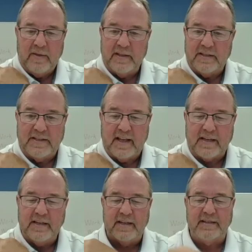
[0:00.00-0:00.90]
The
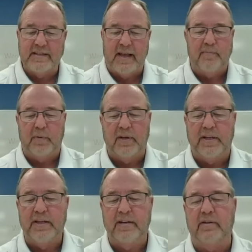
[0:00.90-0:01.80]
second example
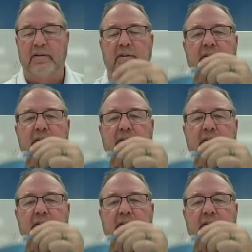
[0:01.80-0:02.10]
here,